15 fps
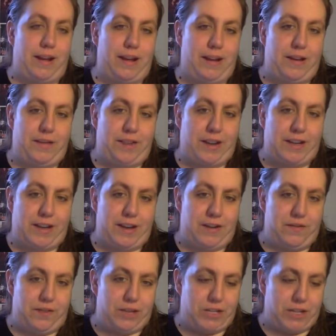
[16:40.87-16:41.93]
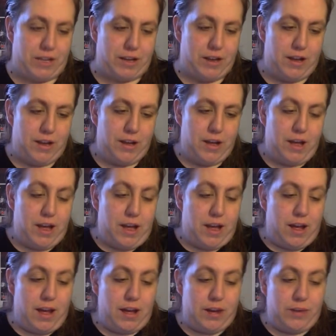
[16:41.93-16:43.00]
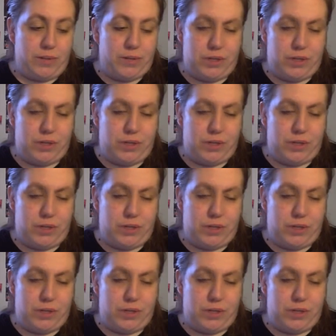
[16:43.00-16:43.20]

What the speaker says: never get tired of watching it. Number